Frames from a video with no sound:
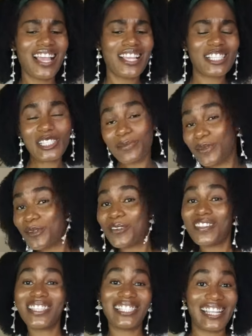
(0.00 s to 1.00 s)

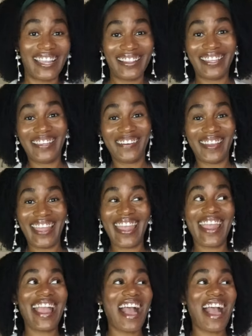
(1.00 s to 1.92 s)
smooth sailing, okay?